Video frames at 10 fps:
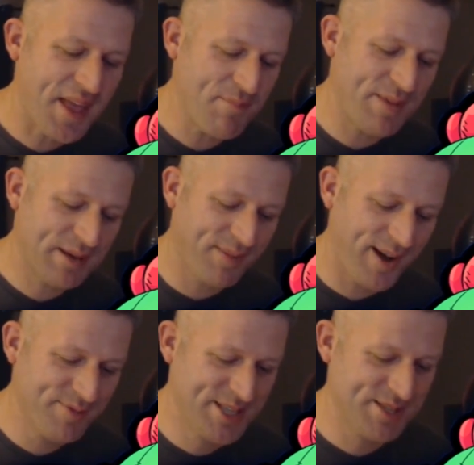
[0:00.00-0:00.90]
that big
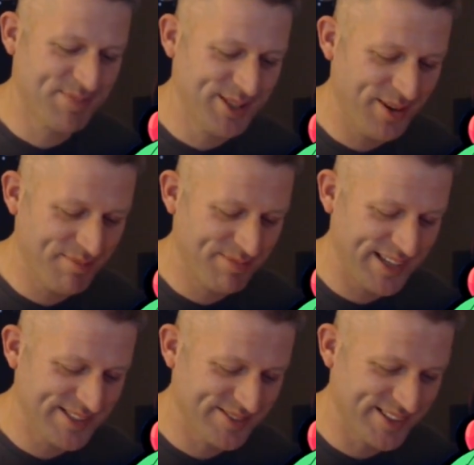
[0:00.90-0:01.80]
bomb just blew up
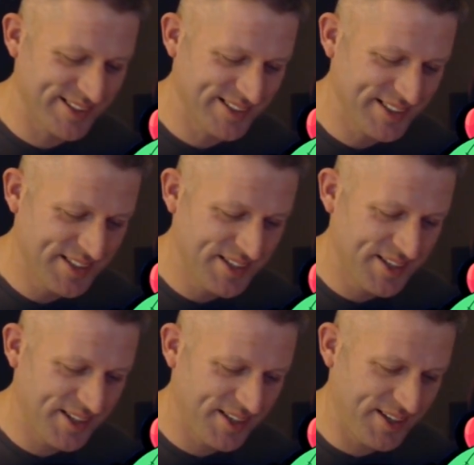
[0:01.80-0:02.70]
Blaze Runner.
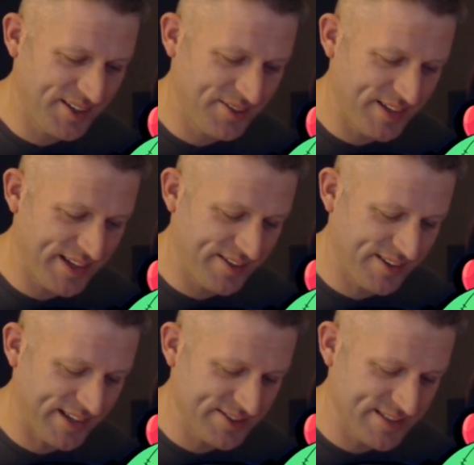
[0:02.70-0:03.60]
Oh man,
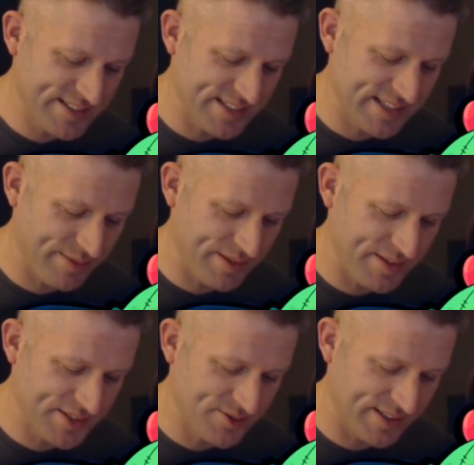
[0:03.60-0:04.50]
okay, so he's gonna come in
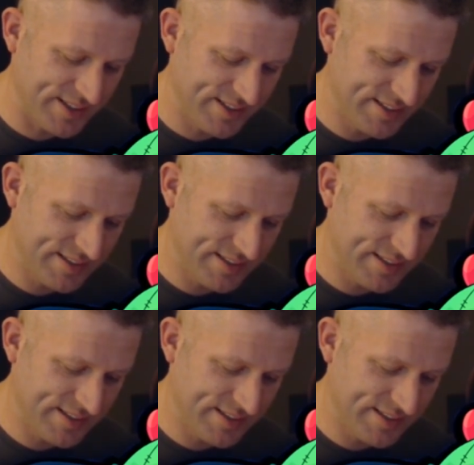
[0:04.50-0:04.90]
this way.